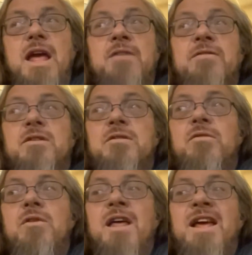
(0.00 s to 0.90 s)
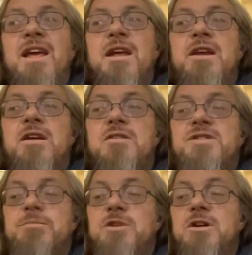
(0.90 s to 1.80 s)
ever hear
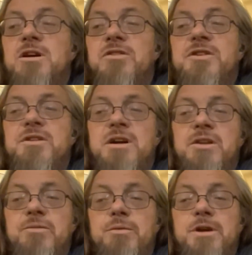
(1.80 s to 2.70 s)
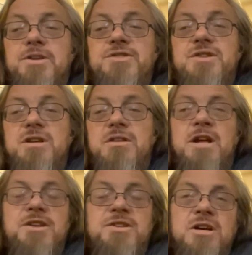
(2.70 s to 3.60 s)
something called the death race,
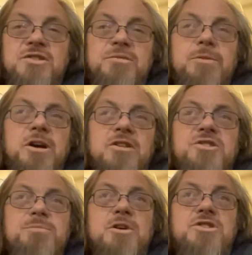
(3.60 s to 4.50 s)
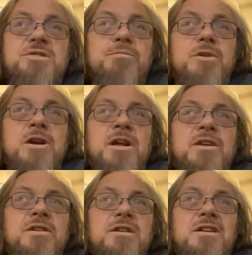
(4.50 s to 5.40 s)
that's also part of the Spartan
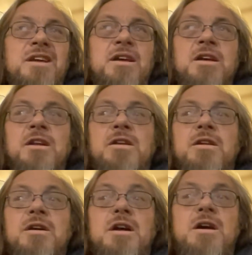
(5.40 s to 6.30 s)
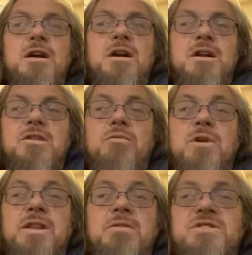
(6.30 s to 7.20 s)
brand. And the
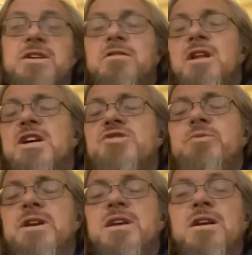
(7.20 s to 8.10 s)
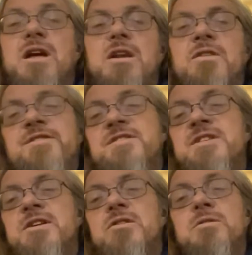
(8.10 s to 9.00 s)
one that was held last weekend,
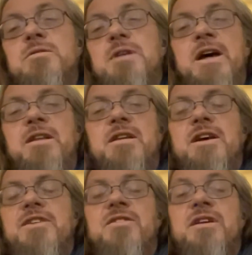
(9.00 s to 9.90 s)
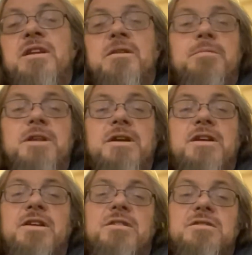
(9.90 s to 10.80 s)
0 out of the 19
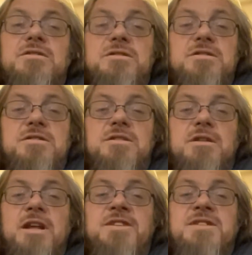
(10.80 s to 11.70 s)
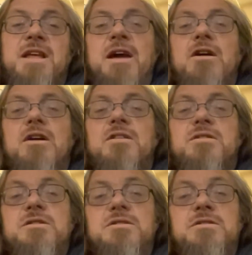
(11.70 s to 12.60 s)
completed it. It's that hard.